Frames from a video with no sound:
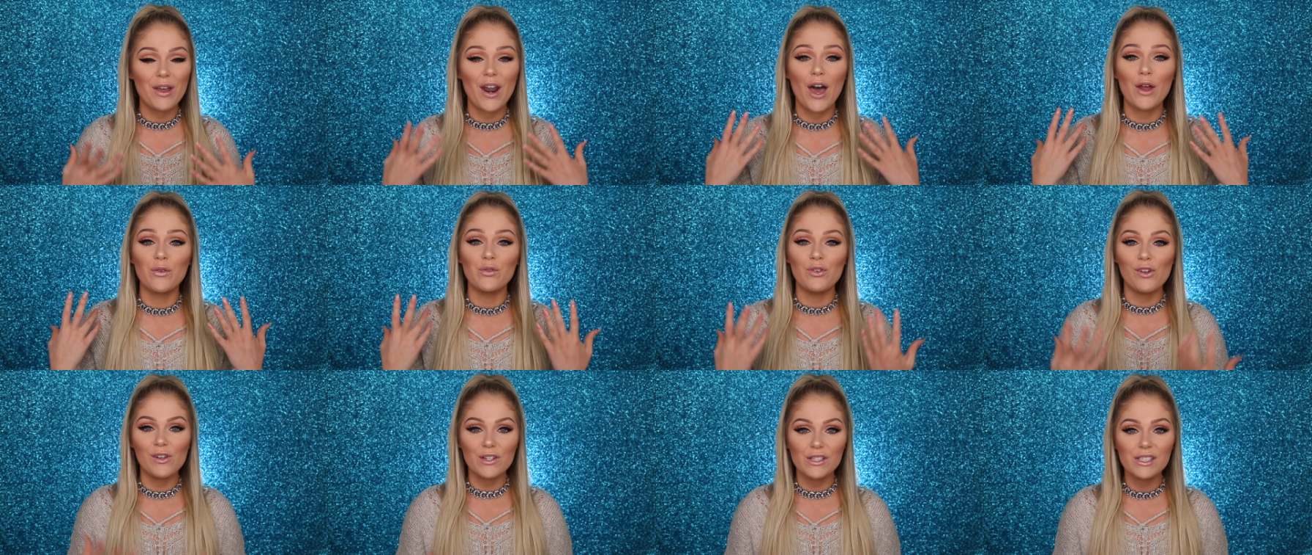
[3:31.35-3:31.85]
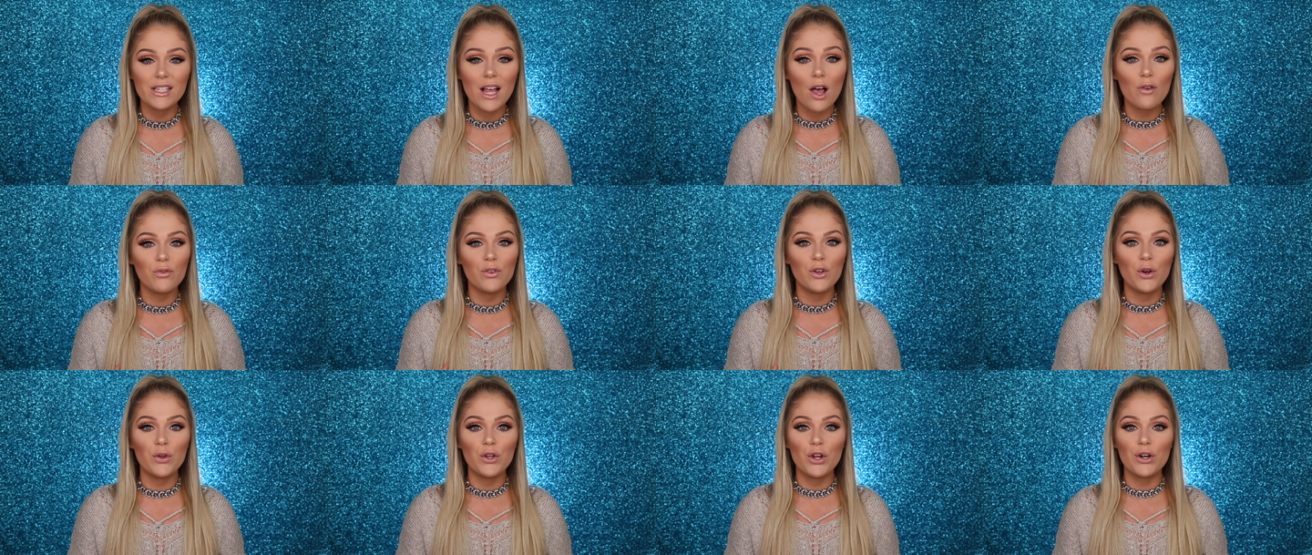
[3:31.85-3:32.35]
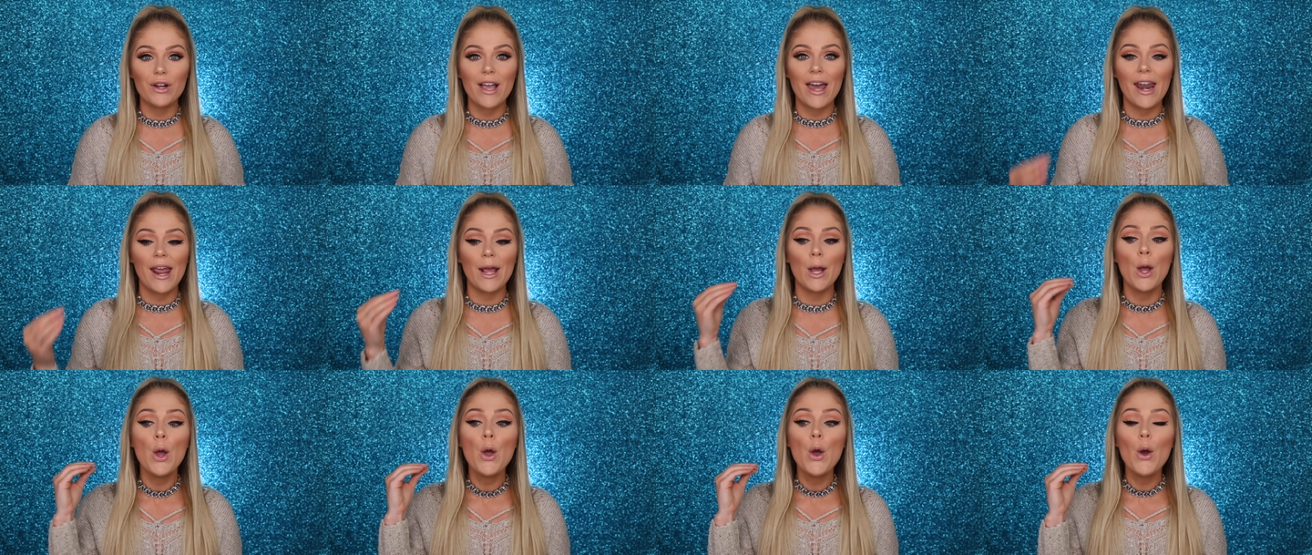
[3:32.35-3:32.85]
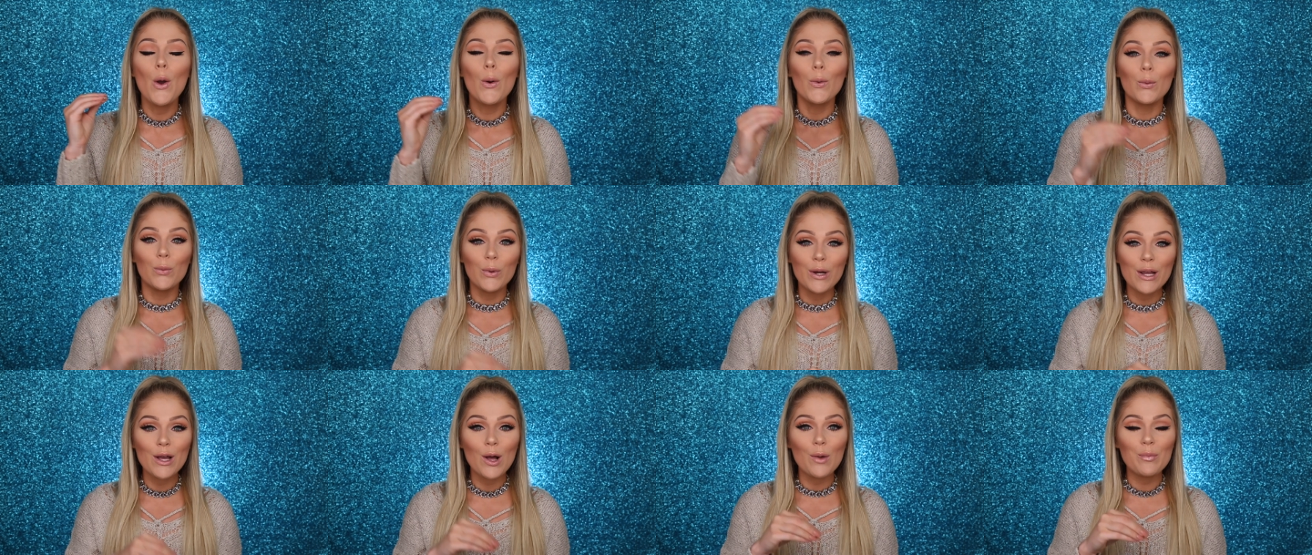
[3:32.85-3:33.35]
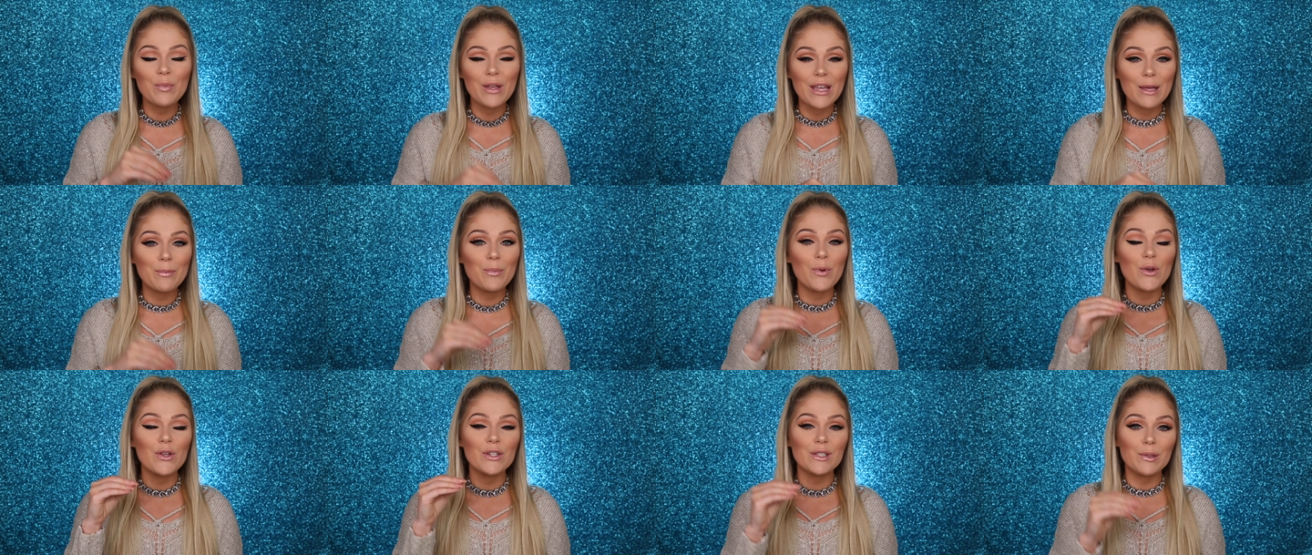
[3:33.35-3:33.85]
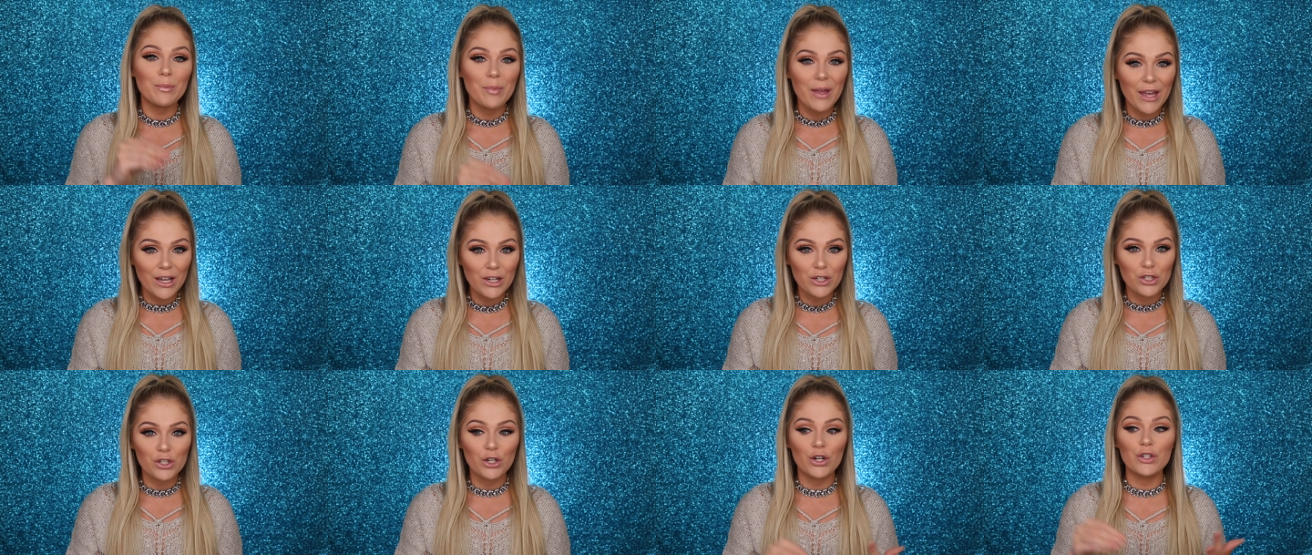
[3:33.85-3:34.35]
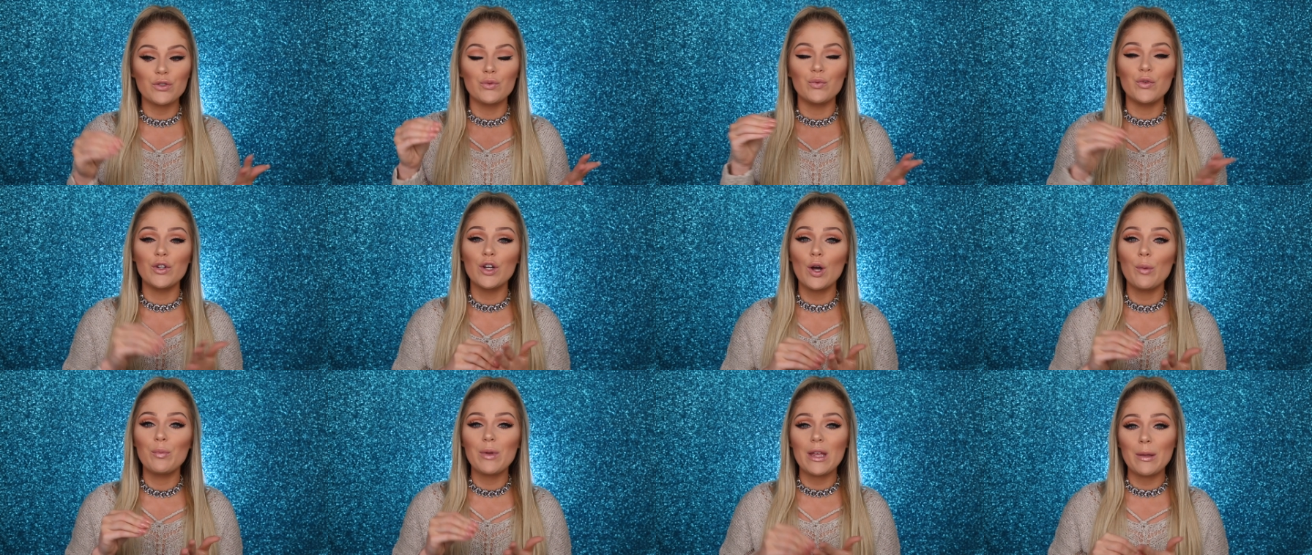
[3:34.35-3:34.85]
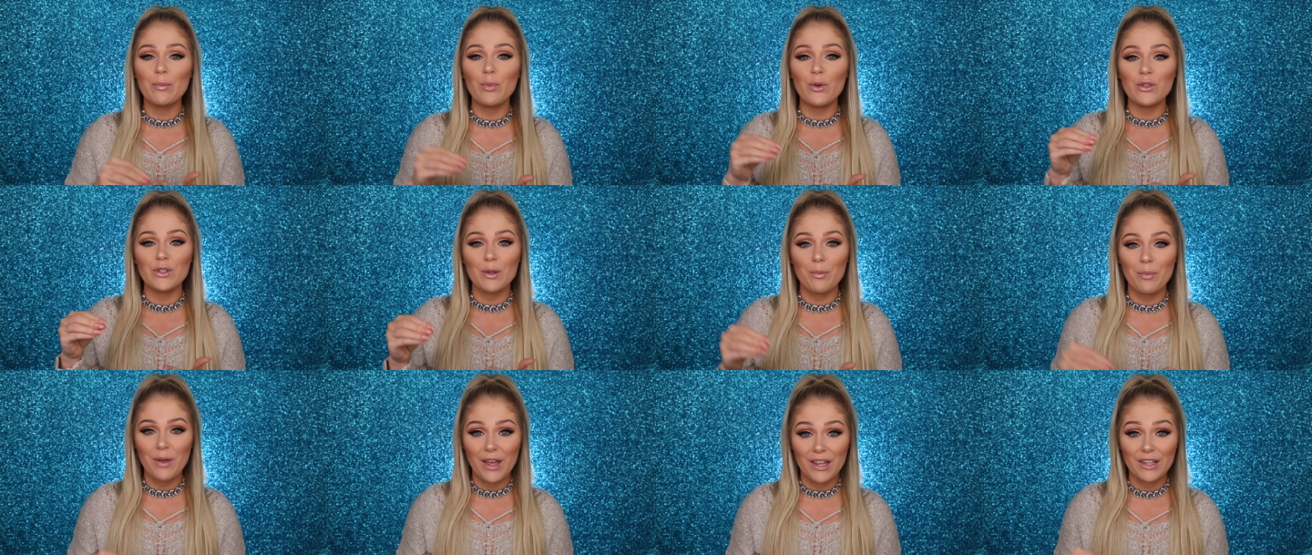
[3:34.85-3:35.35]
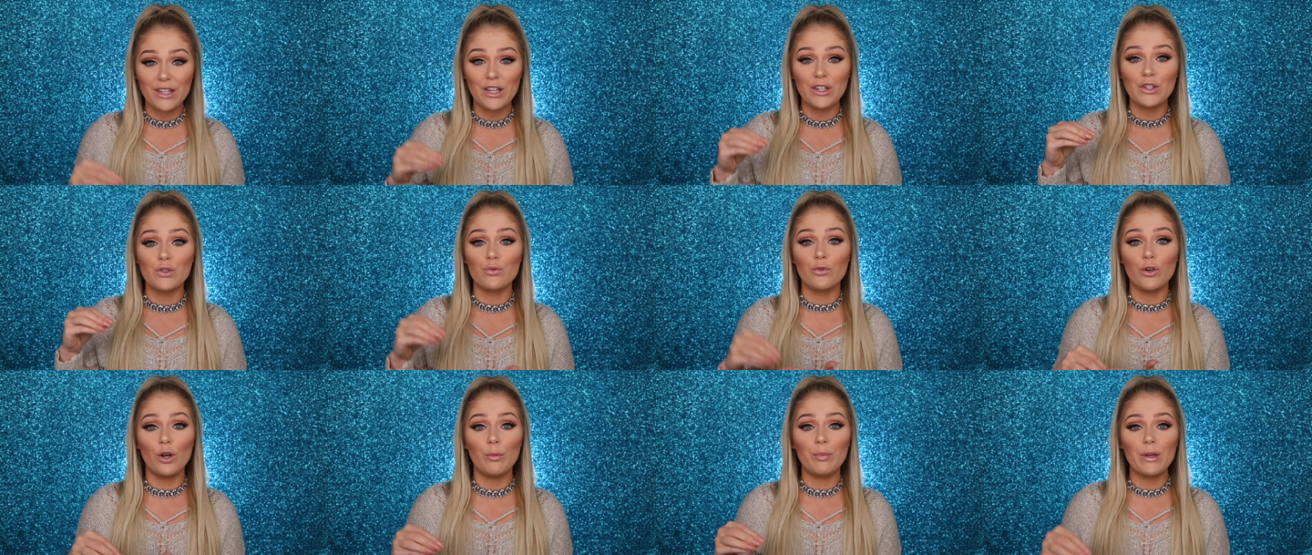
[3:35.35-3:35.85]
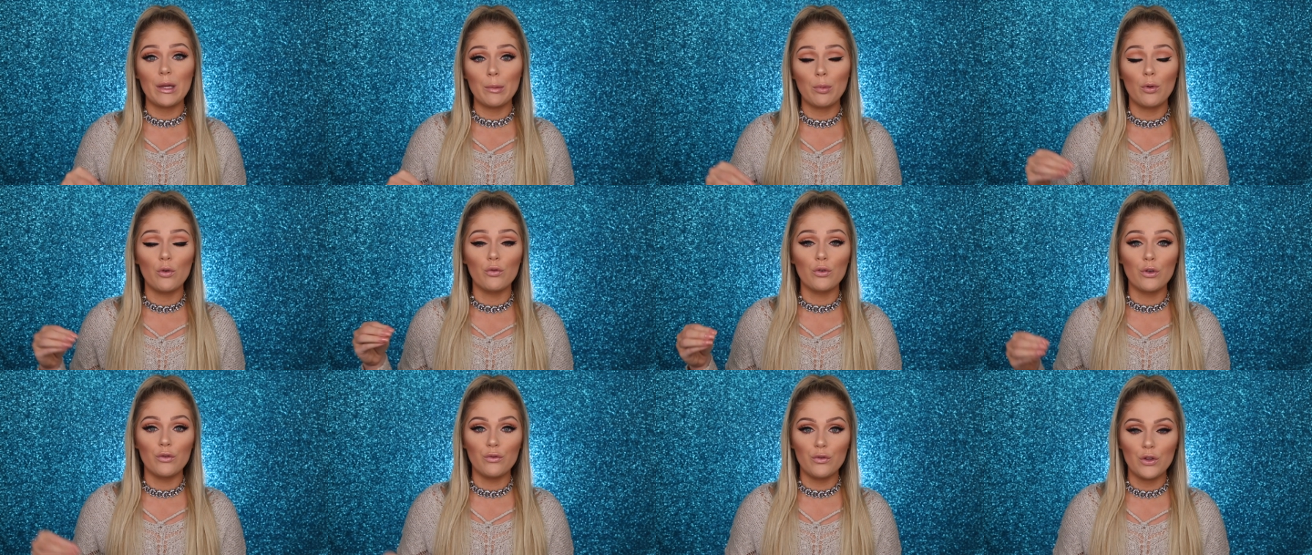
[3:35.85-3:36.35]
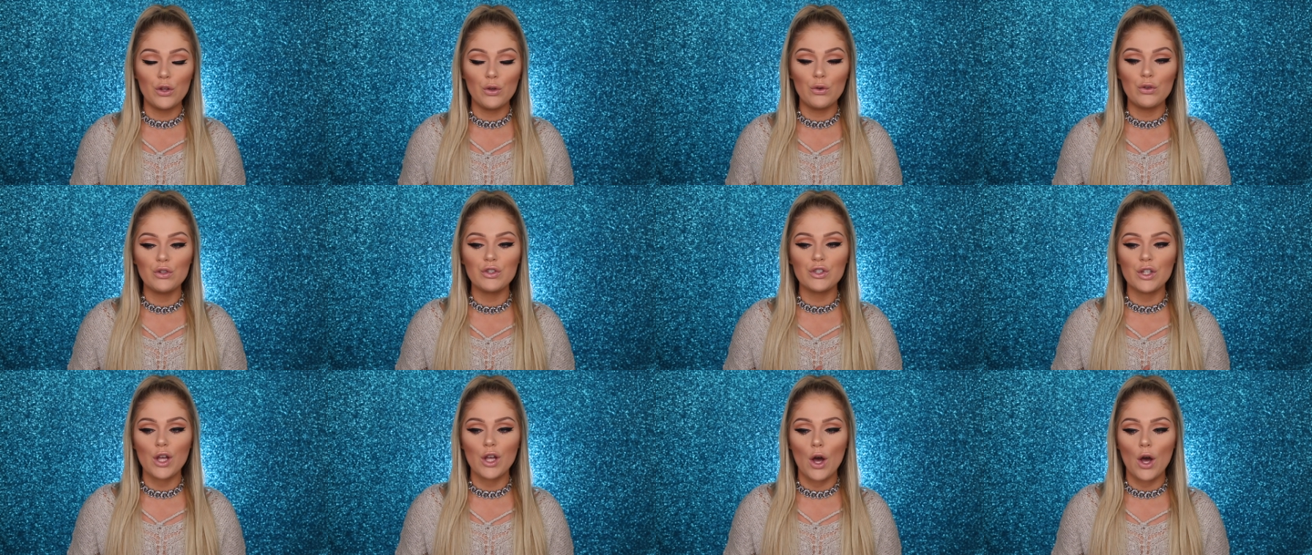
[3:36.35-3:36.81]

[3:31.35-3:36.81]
But on Real Self, you know, you're getting real people's pictures, real people's opinions, real people reviews.